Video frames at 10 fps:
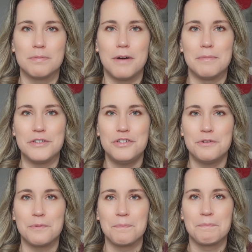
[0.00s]
Palma
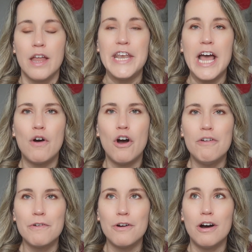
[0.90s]
2. Now,
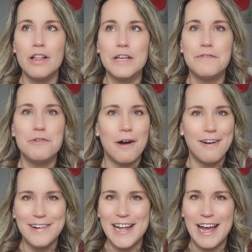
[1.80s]
overall, if you
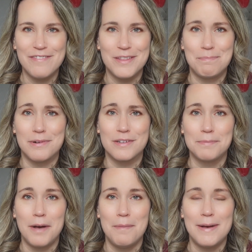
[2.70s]
already have the
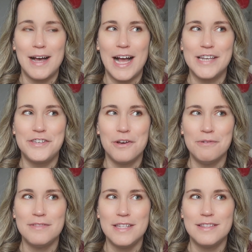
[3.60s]
Boox Palma, I
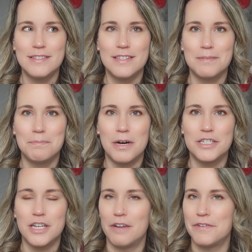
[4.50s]
don't think this is
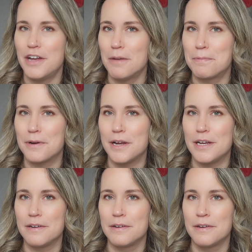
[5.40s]
much of an
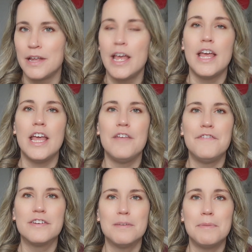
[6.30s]
upgrade. If
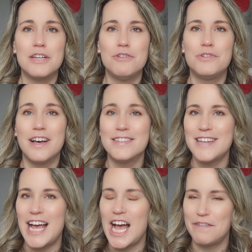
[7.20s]
you're somebody who
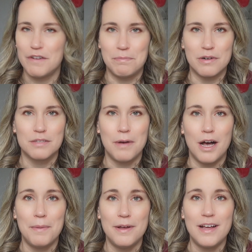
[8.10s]
doesn't have a Boox
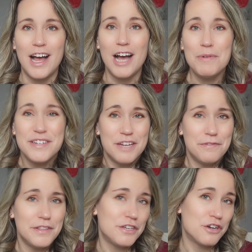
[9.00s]
Palma, I would
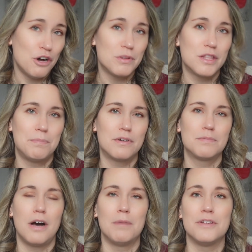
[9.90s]
definitely go with the
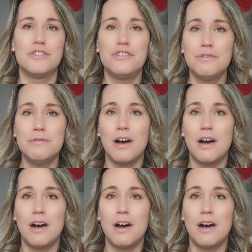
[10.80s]
Boox Palma 2,